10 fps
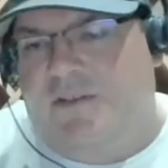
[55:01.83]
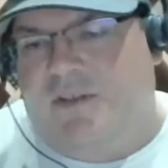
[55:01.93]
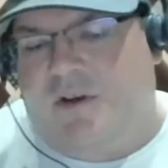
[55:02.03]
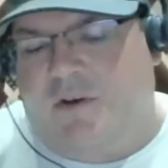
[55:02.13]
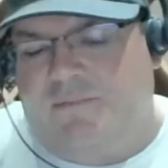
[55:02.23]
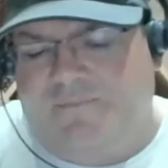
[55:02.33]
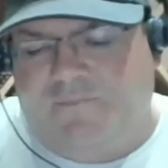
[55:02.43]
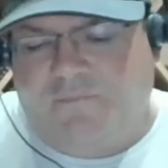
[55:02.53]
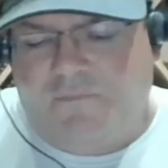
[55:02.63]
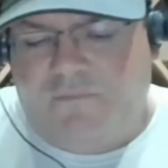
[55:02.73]
So,
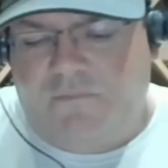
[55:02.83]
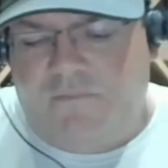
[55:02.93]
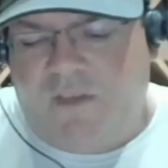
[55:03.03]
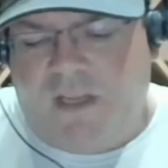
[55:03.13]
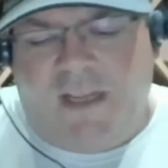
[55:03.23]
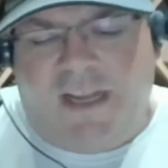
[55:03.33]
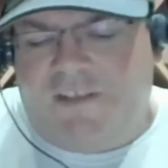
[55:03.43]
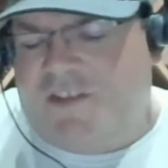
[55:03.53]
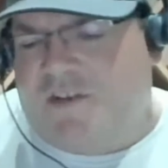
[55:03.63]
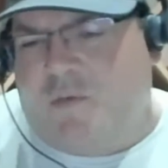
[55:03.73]
right. it's
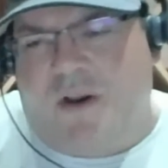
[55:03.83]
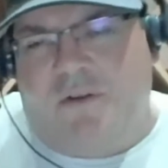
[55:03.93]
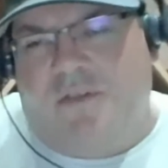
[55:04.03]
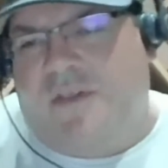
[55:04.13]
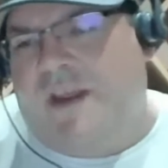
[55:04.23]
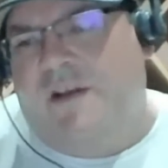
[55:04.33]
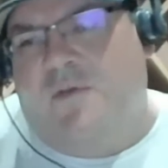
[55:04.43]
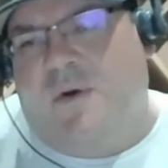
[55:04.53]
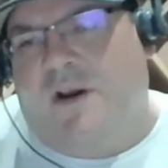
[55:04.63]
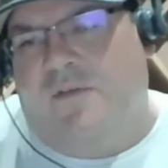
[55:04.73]
just a weird thing
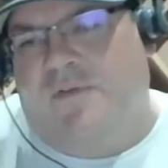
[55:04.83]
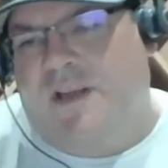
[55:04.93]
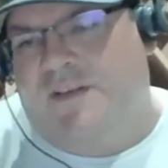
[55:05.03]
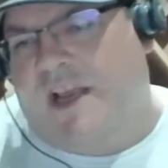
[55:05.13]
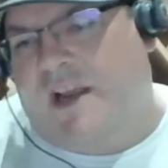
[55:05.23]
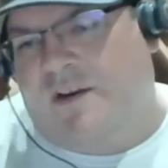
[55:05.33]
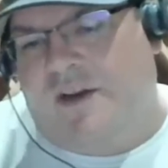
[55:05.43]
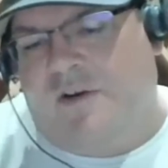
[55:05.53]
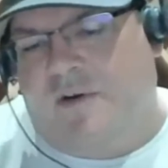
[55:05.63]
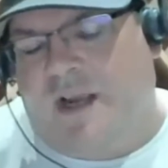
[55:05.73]
where these, you
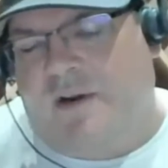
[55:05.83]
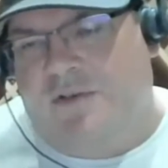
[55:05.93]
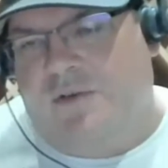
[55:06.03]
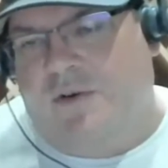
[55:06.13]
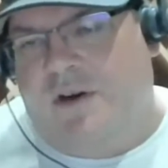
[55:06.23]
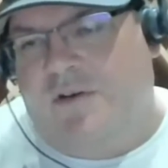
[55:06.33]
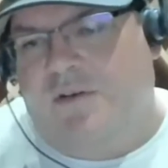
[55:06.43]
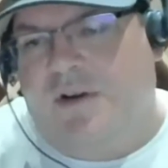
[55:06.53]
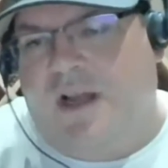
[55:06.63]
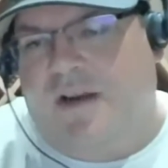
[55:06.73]
know,
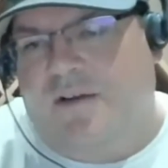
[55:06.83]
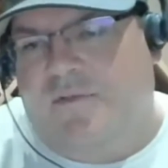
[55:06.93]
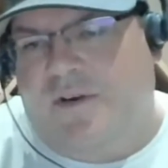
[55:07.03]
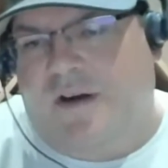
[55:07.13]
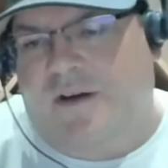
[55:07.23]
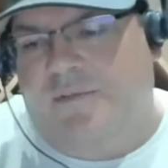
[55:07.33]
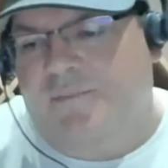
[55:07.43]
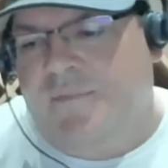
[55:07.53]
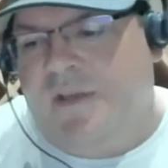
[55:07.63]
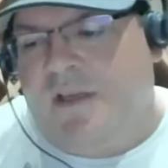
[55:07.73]
equatorial kind of uh,
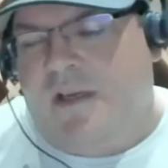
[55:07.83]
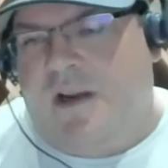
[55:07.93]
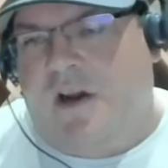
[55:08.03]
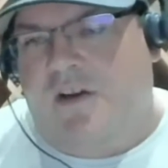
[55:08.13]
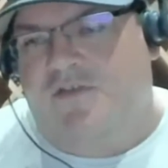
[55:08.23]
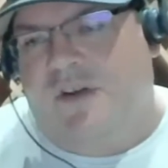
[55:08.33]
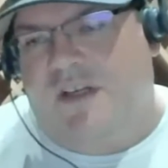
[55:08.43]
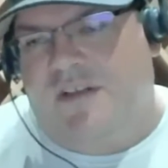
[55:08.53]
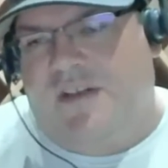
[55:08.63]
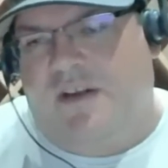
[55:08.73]

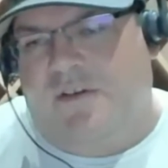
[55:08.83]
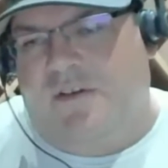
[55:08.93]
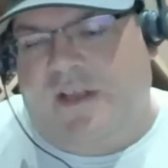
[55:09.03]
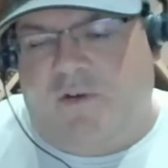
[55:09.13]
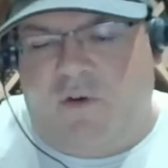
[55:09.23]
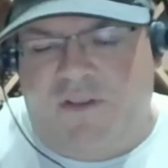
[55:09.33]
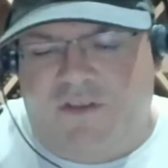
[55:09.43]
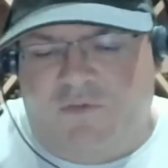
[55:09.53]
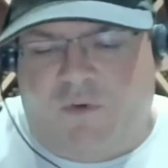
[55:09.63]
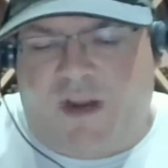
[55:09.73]
countries that are that grow in
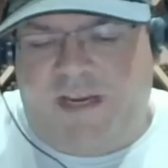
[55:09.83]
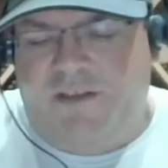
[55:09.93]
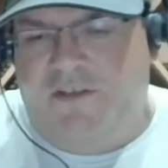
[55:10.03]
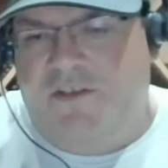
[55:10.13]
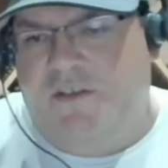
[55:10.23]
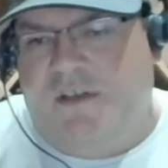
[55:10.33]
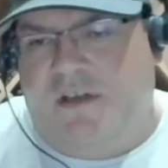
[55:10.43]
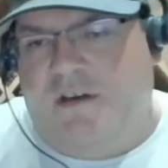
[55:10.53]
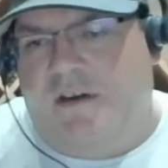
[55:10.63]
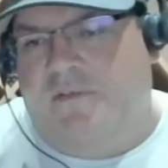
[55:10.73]
this range
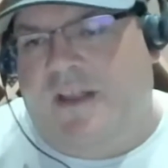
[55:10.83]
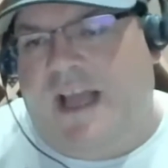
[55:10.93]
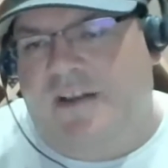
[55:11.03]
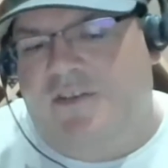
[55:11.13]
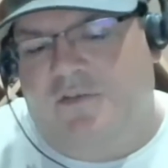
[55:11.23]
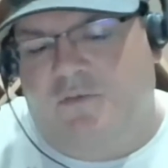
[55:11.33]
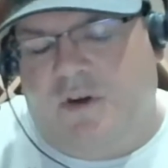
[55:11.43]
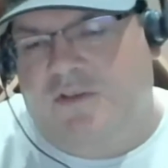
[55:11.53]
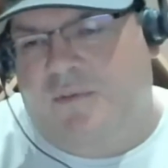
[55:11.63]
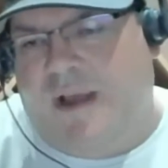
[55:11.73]
uh, of latitude
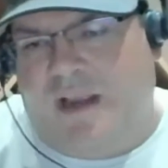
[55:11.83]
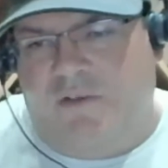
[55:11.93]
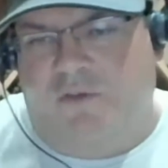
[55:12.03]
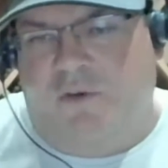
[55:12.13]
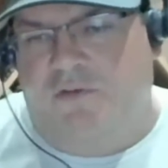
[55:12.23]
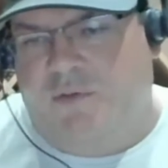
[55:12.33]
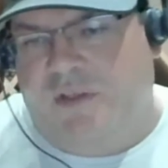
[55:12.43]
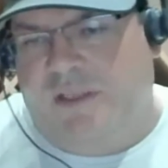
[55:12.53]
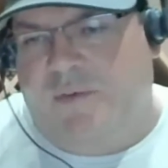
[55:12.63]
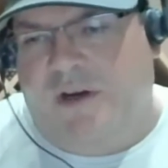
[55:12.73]
where tobacco grows
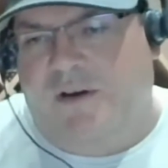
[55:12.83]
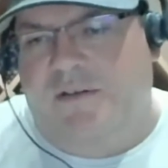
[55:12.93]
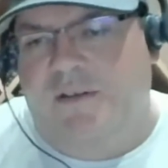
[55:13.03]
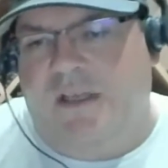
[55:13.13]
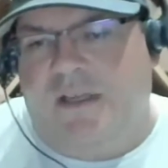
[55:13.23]
really well.